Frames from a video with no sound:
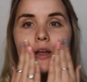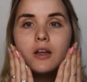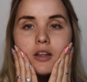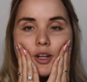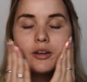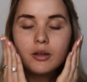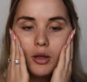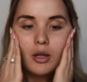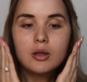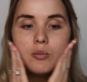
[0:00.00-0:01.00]
And then
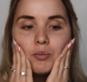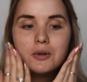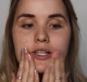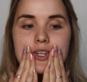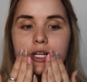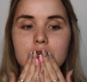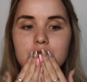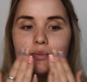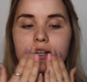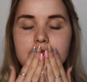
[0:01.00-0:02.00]
pressing it
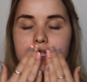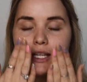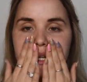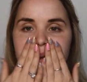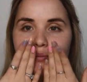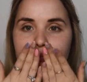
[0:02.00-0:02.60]
into my skin.